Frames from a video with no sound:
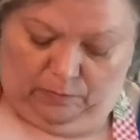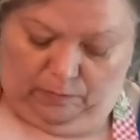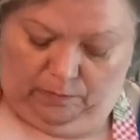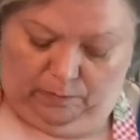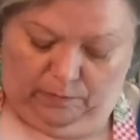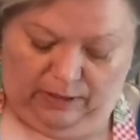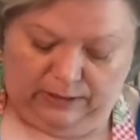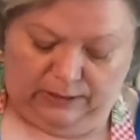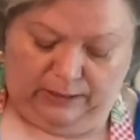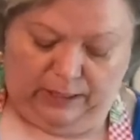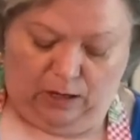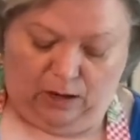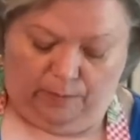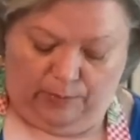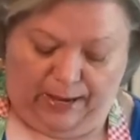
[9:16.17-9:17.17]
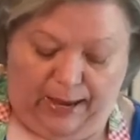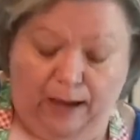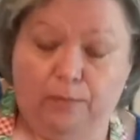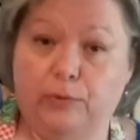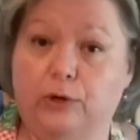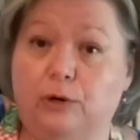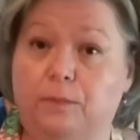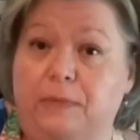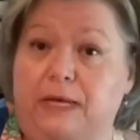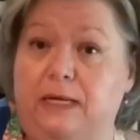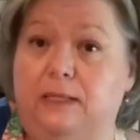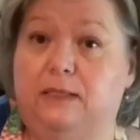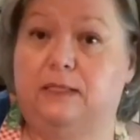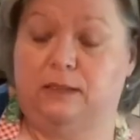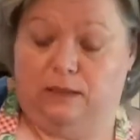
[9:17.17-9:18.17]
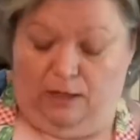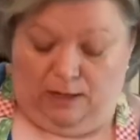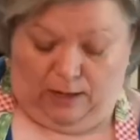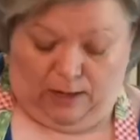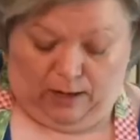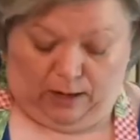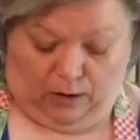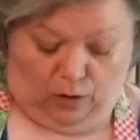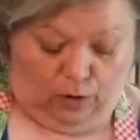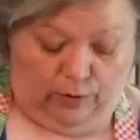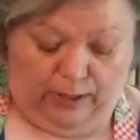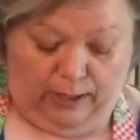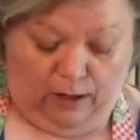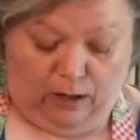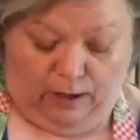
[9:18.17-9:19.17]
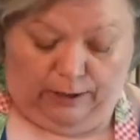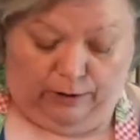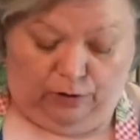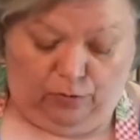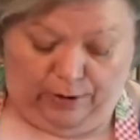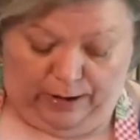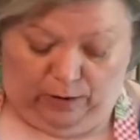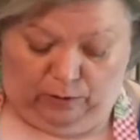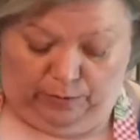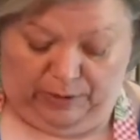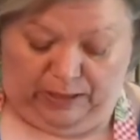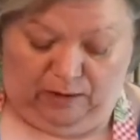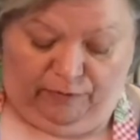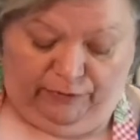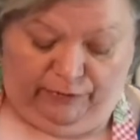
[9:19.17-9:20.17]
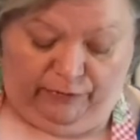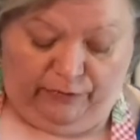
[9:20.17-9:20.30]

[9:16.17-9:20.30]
mixing up hamburger meat or any kind of ground beef.